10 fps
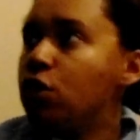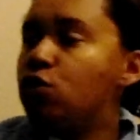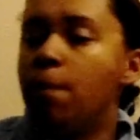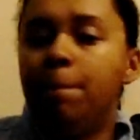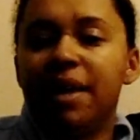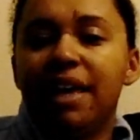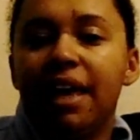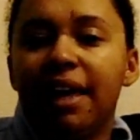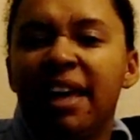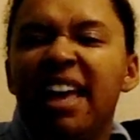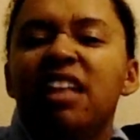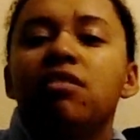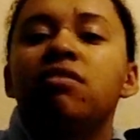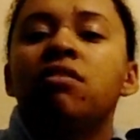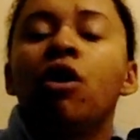to being
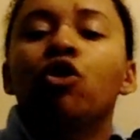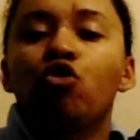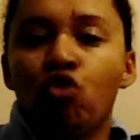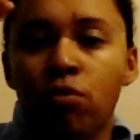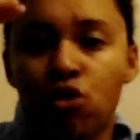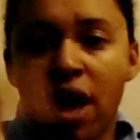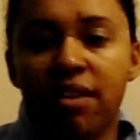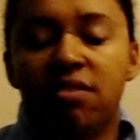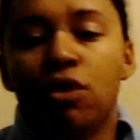in certain group chats.